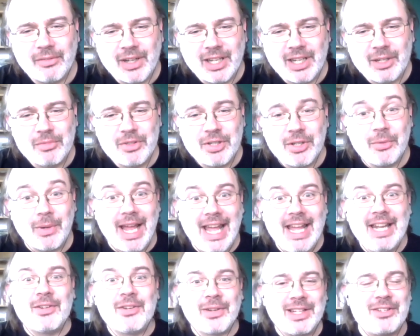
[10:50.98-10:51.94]
volume 2,
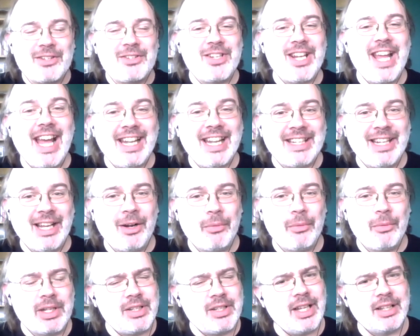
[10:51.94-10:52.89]
entering the chat now
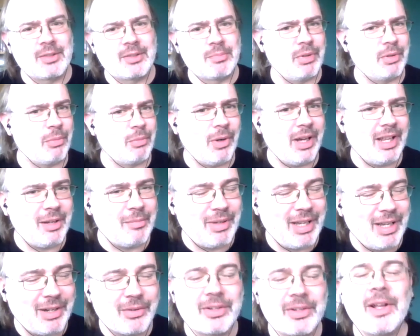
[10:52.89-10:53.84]
with yes, but what
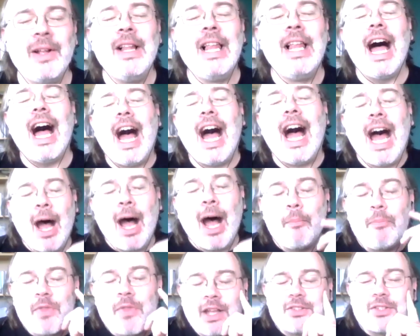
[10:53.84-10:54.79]
about?
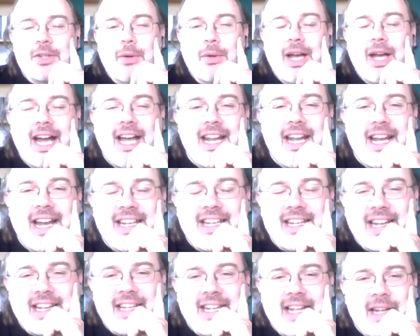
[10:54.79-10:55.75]
So,
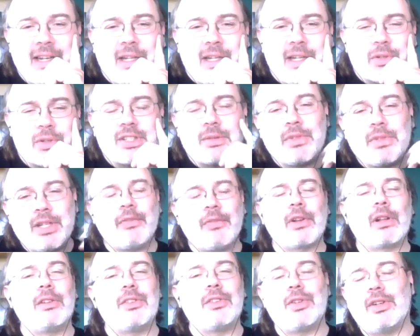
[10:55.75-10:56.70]
and there were some
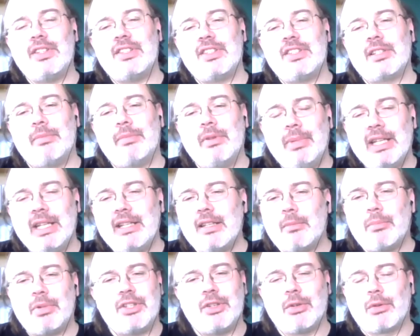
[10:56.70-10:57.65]
difficult choices to be made
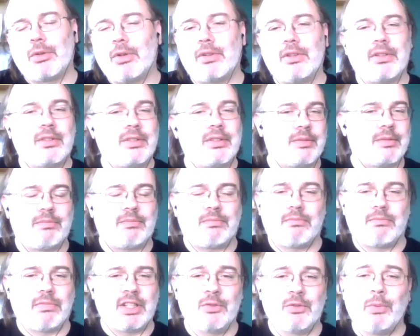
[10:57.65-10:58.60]
there, but you couldn't,
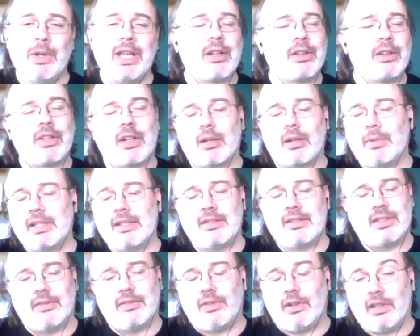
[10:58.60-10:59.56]
because we could talk about
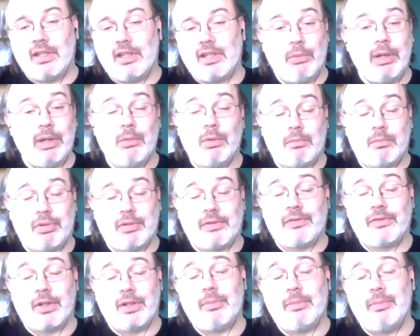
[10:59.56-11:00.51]
this stuff all day. We would
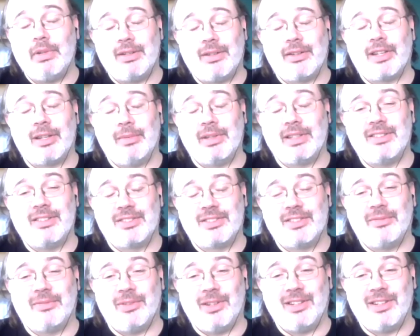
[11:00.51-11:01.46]
prefer to be talking about this
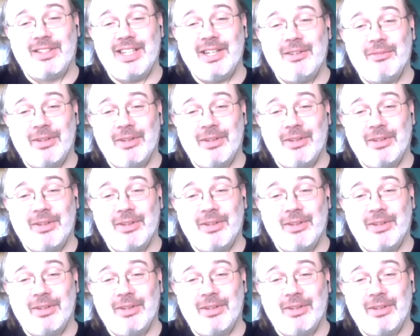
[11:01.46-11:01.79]
stuff all day